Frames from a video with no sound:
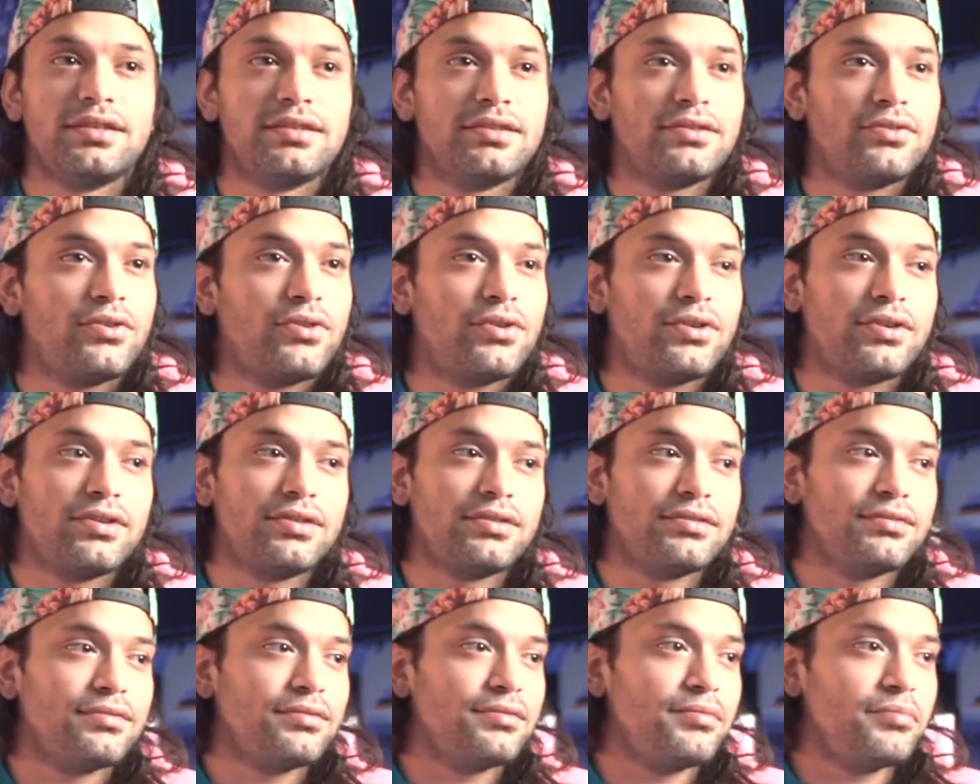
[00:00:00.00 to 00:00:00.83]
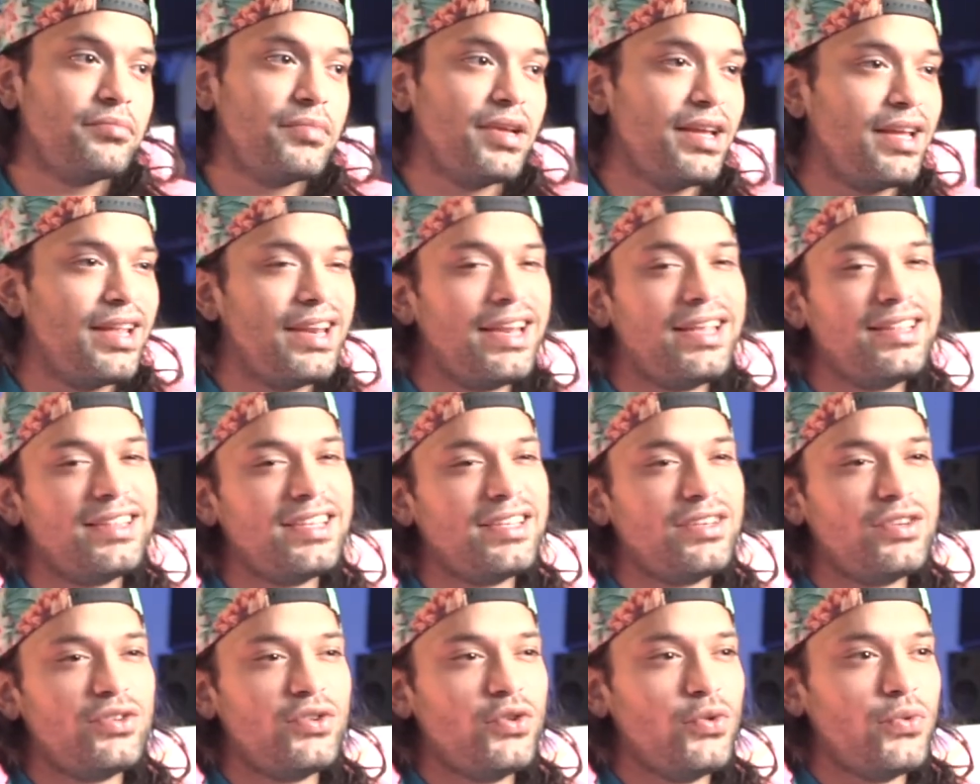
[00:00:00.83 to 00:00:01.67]
Or
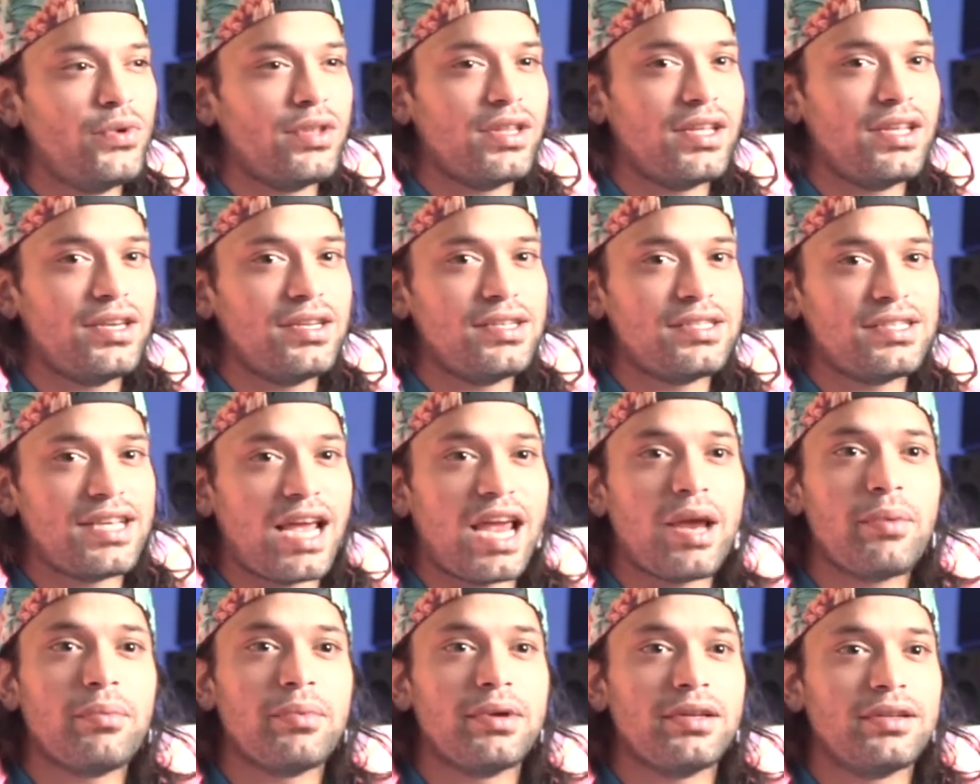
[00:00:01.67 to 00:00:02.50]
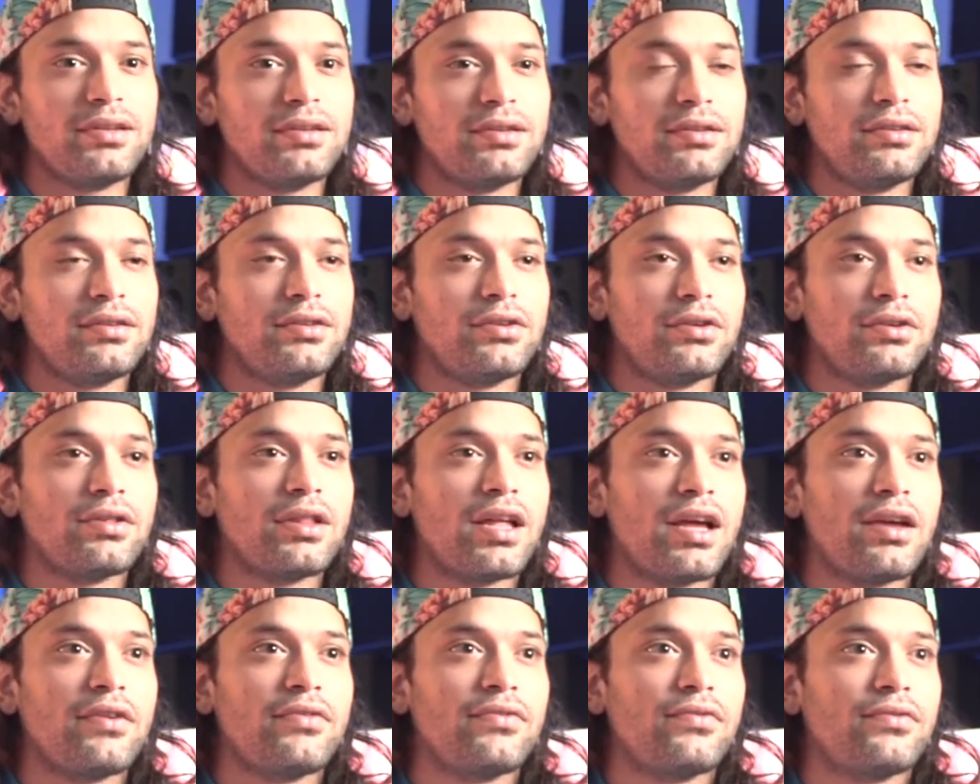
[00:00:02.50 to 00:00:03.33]
anything to do with entertainment, your
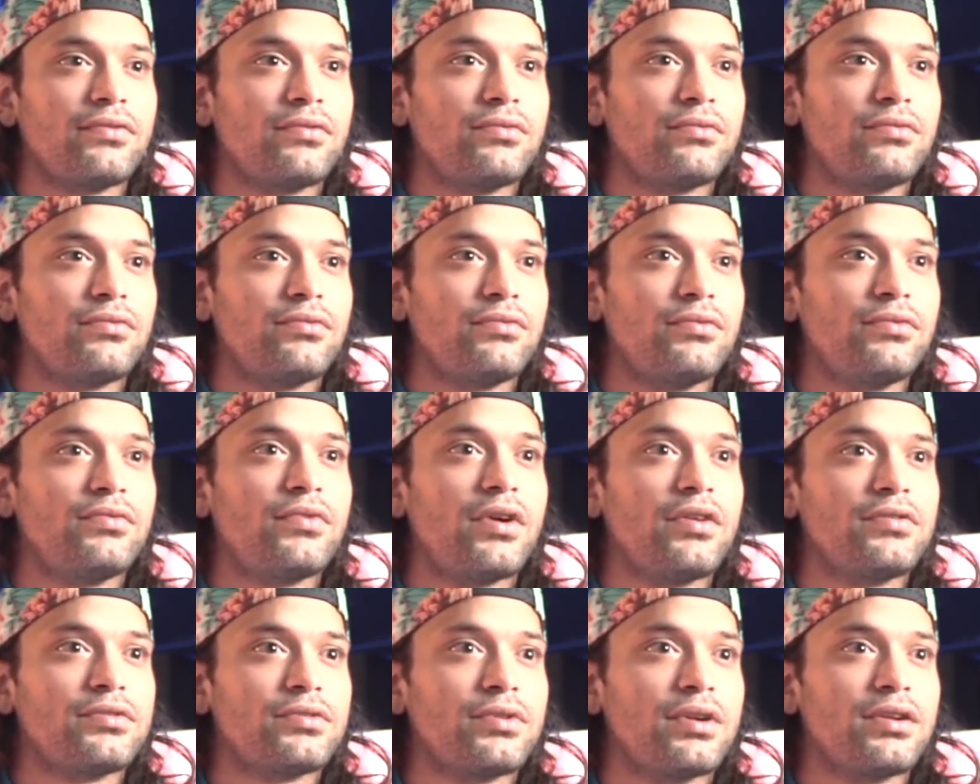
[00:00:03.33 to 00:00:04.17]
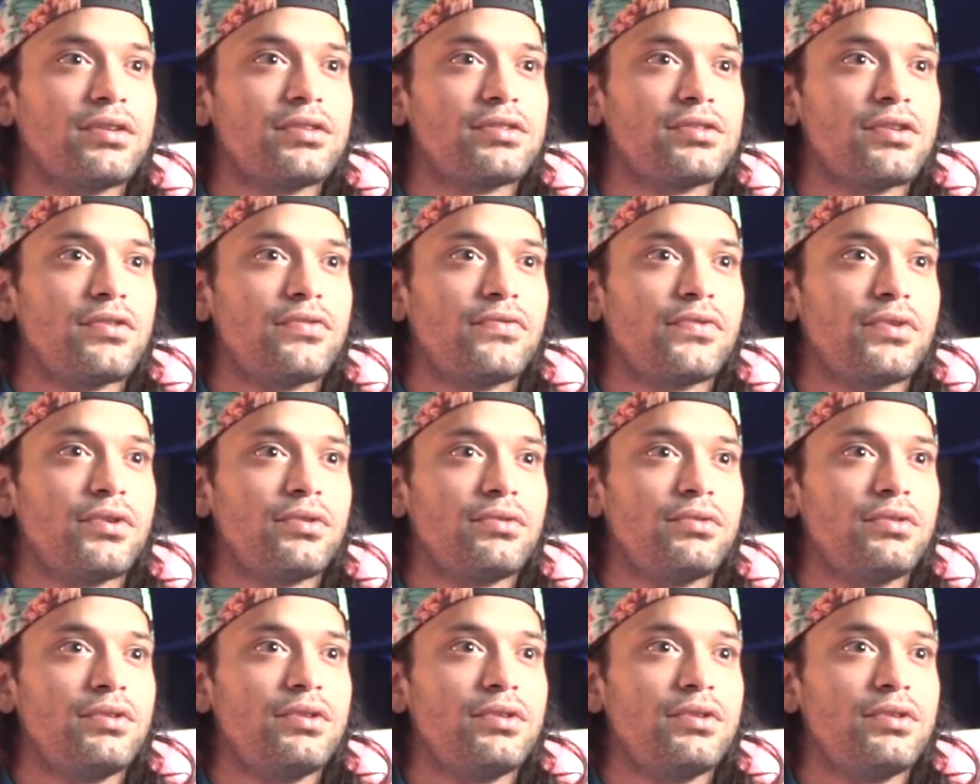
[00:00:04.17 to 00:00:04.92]
life revolves around a cell phone.